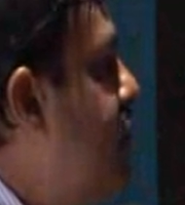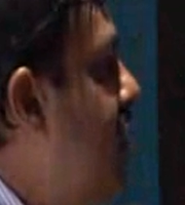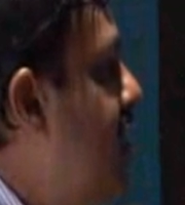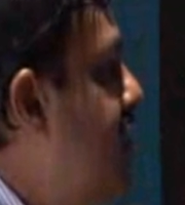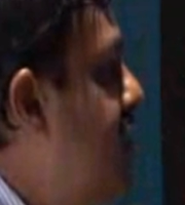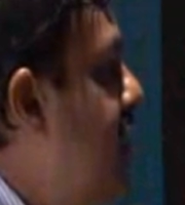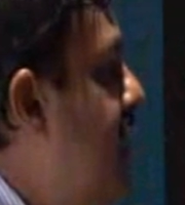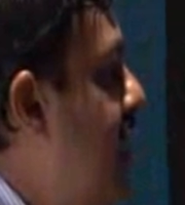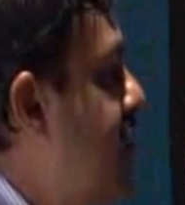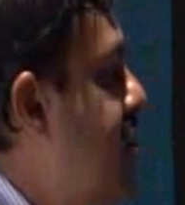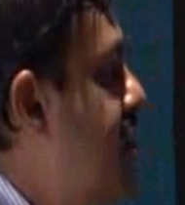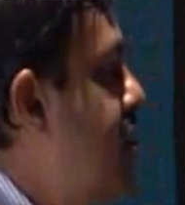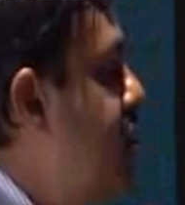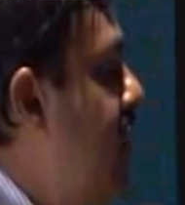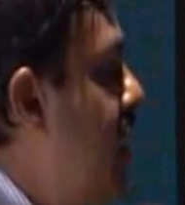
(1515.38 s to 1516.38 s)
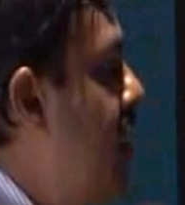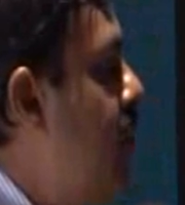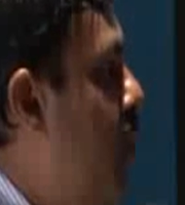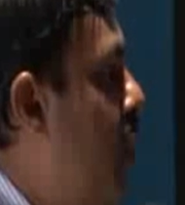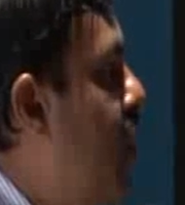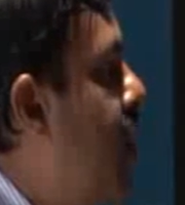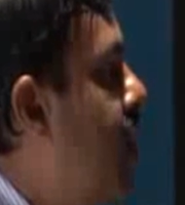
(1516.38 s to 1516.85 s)
change detection is very
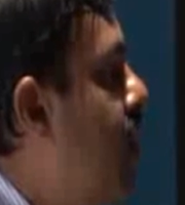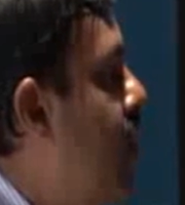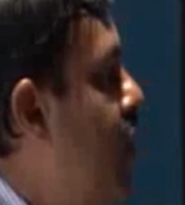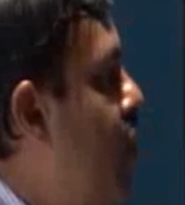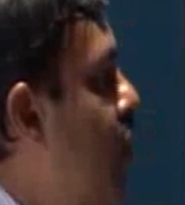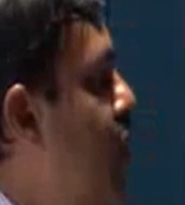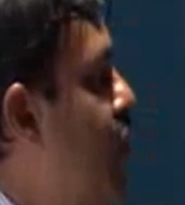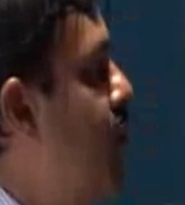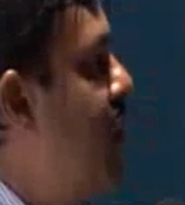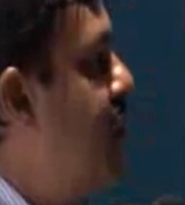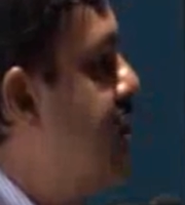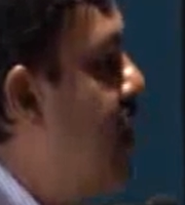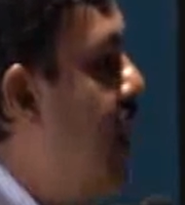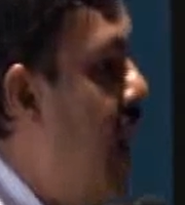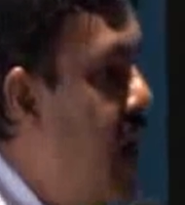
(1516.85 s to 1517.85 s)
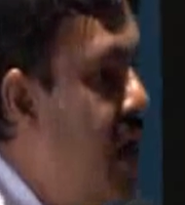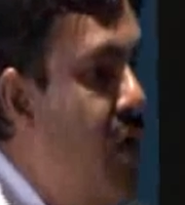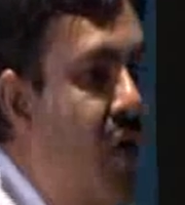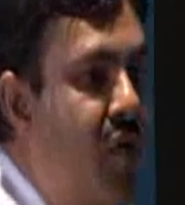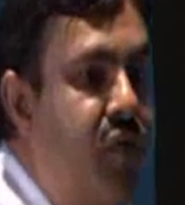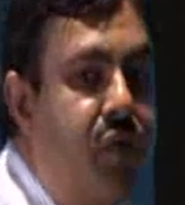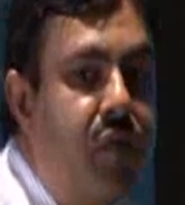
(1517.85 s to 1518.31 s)
important, or you want to measure height
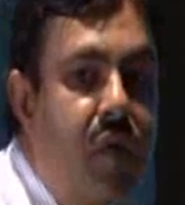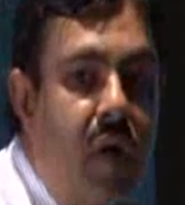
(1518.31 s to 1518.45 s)
of